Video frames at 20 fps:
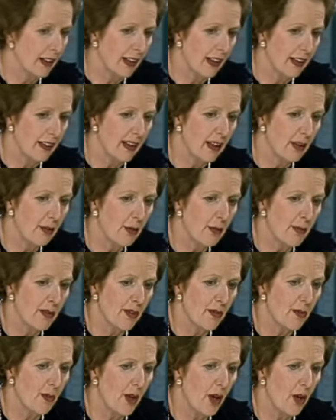And I think we
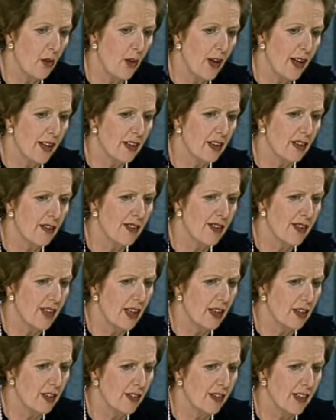must await the
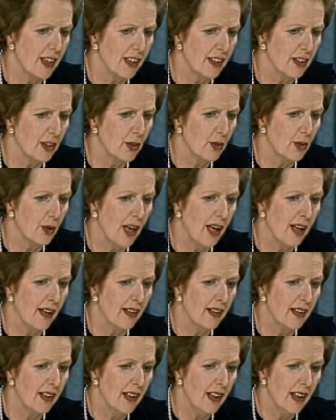result of that
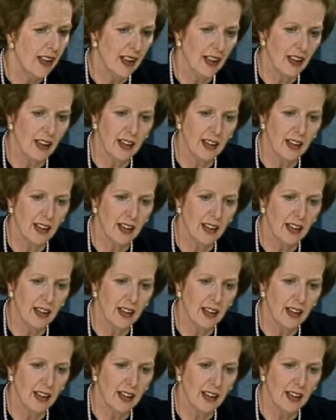inquiry.